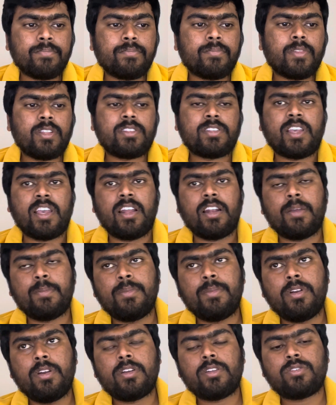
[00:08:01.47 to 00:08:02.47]

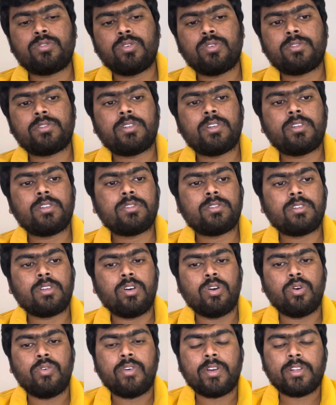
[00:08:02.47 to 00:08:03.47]
scalable resources
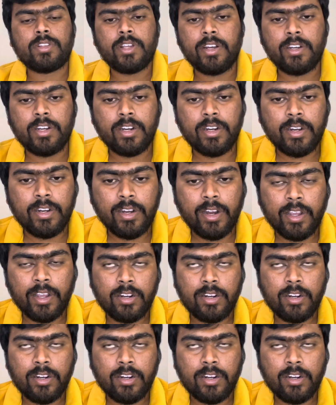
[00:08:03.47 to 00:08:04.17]
over the internet. Like